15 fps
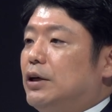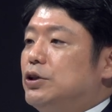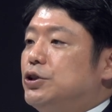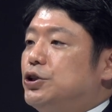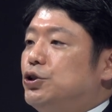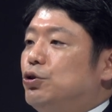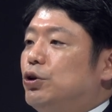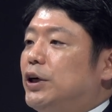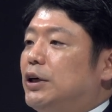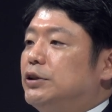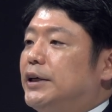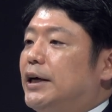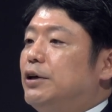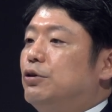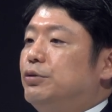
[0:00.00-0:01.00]
In response to
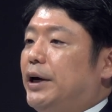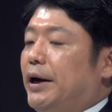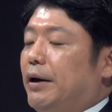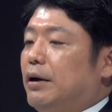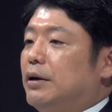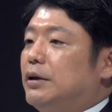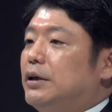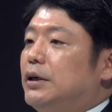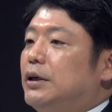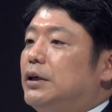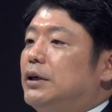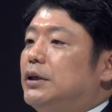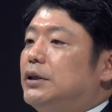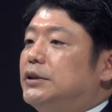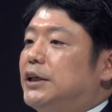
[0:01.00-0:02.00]
these growing customer
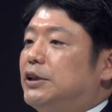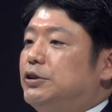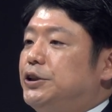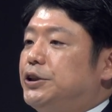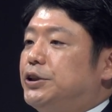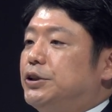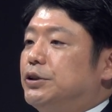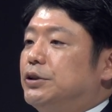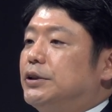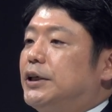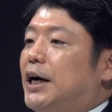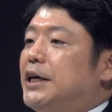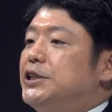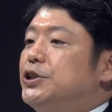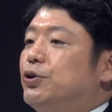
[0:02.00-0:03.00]
needs and
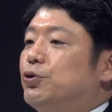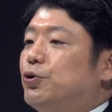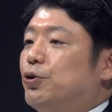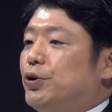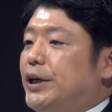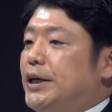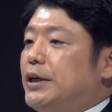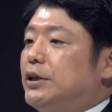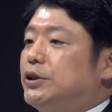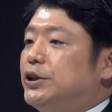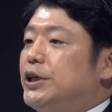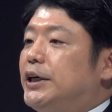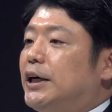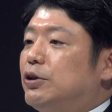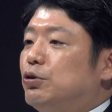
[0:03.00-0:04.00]
increasing demand,
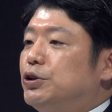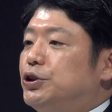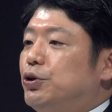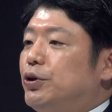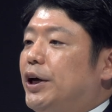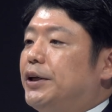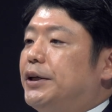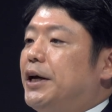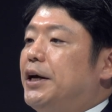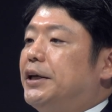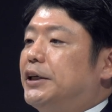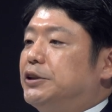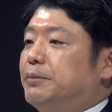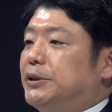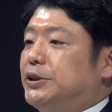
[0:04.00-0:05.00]
we have decided
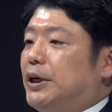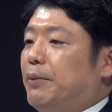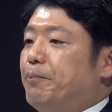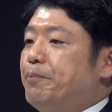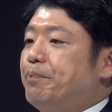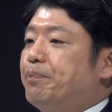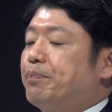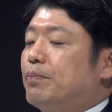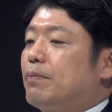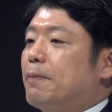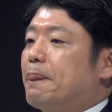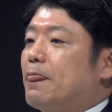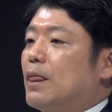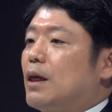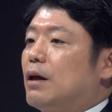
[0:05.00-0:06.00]
to make an additional
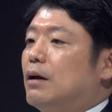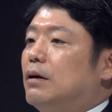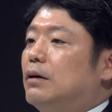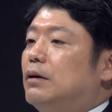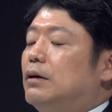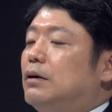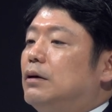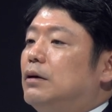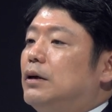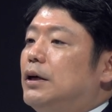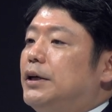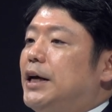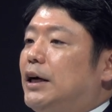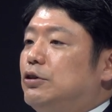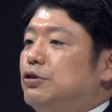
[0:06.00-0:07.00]
investment, as
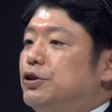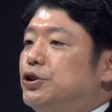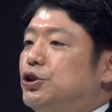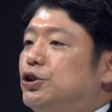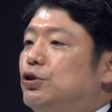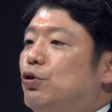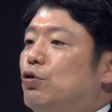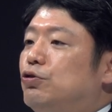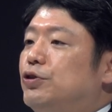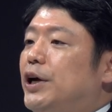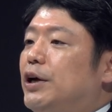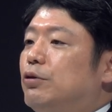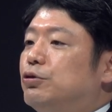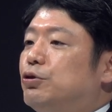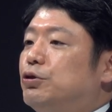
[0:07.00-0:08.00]
announced yesterday.
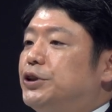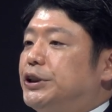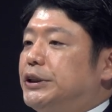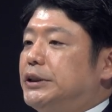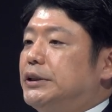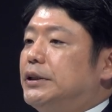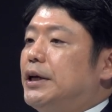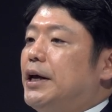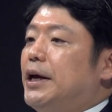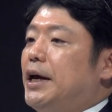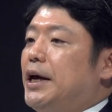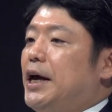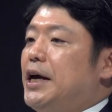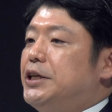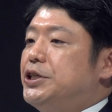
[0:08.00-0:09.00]

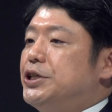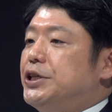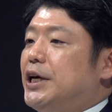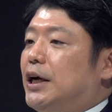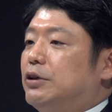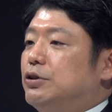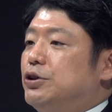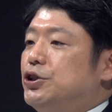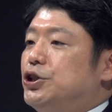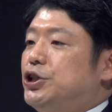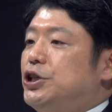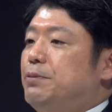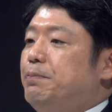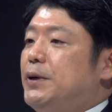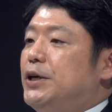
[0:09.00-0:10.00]
We will invest
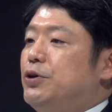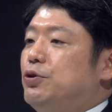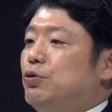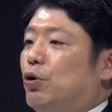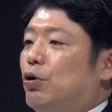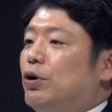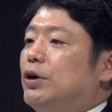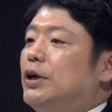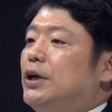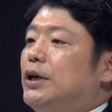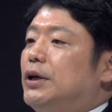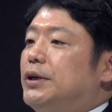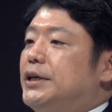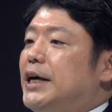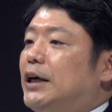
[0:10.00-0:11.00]

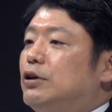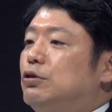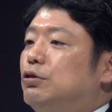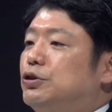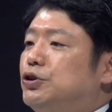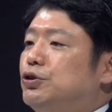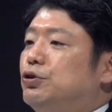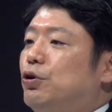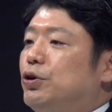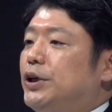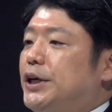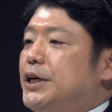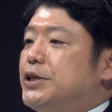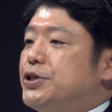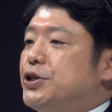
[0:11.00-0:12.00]
1.5 billion yen
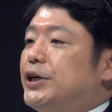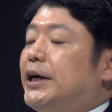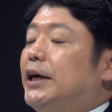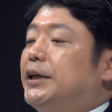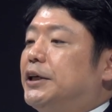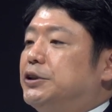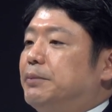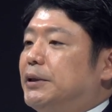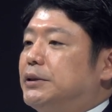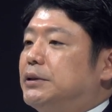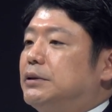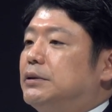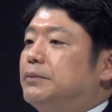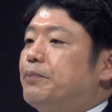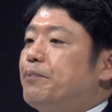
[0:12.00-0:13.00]
to add
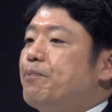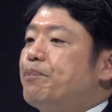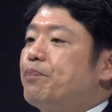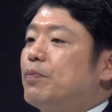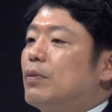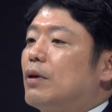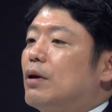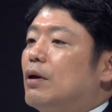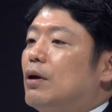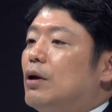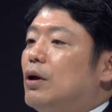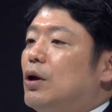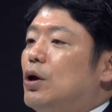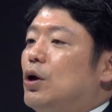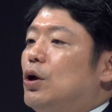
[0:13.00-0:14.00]
256
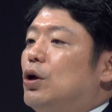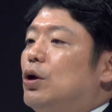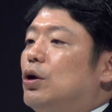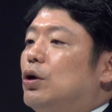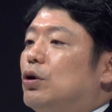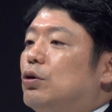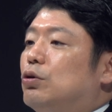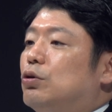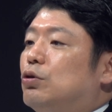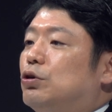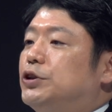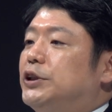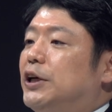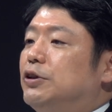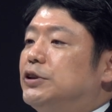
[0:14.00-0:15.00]

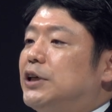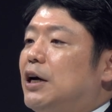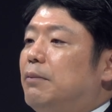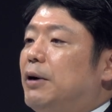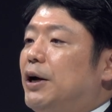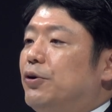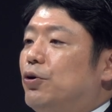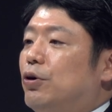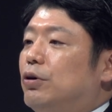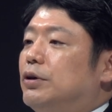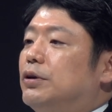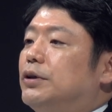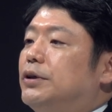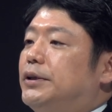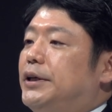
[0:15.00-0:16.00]
H200 GPUs.
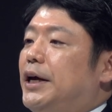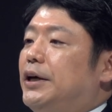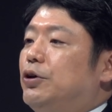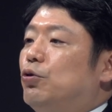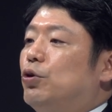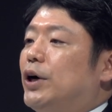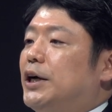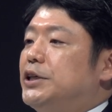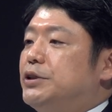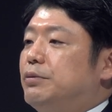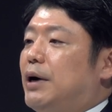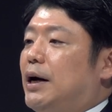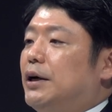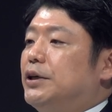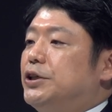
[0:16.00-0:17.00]
The new servers
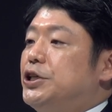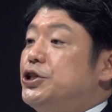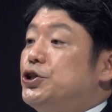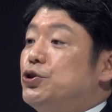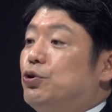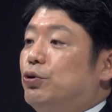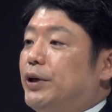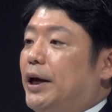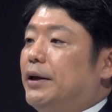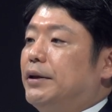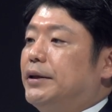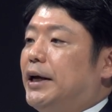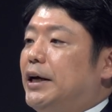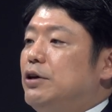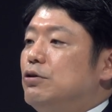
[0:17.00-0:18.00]
are expected
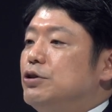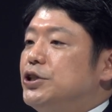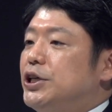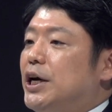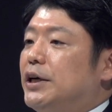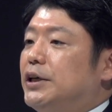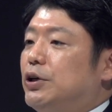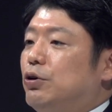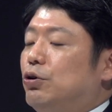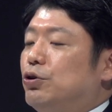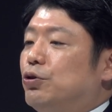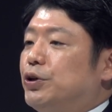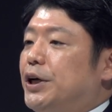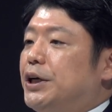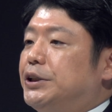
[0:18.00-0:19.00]
to be available
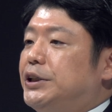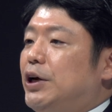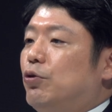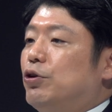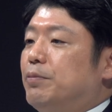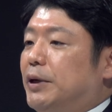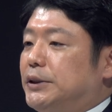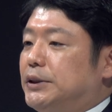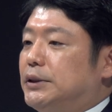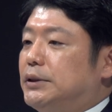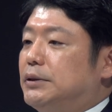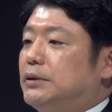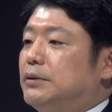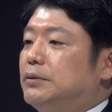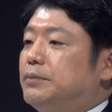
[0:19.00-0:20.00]
in Q4
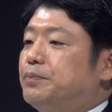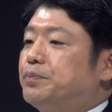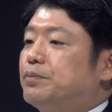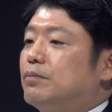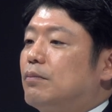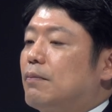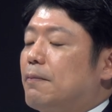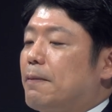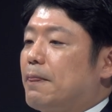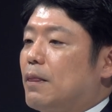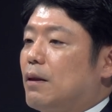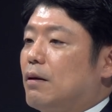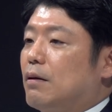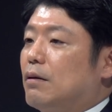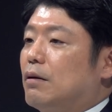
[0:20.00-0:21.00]
of
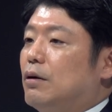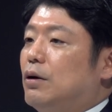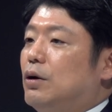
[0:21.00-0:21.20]
2025.